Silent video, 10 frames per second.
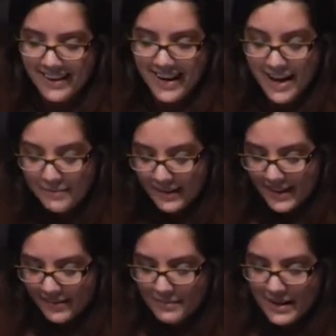and we
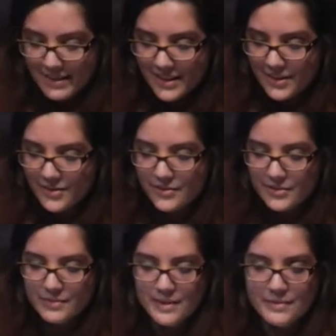even made the
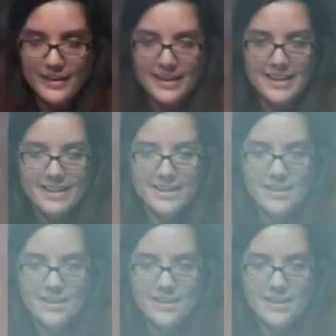news. We were in